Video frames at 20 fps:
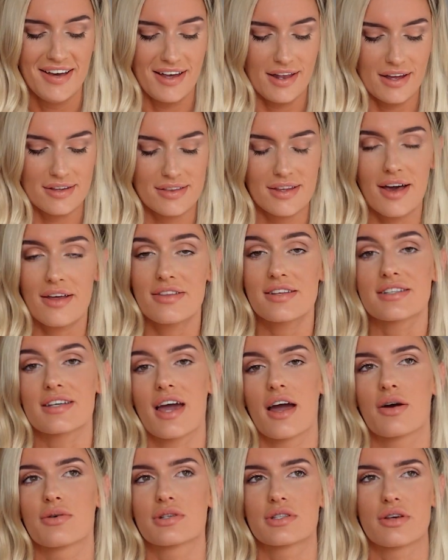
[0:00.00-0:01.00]
Like the other day
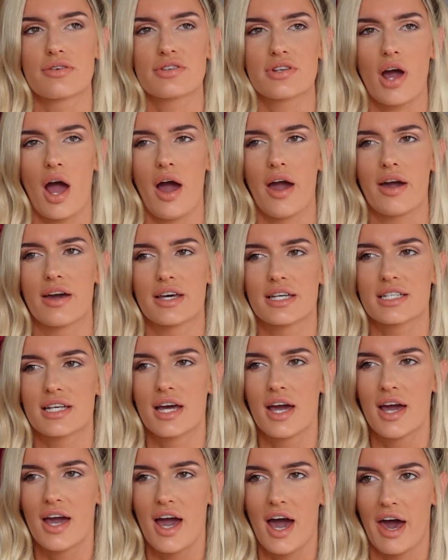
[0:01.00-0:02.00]
I was so tired
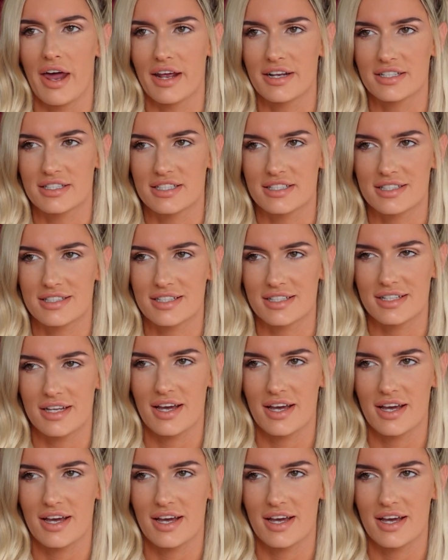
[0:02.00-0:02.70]
and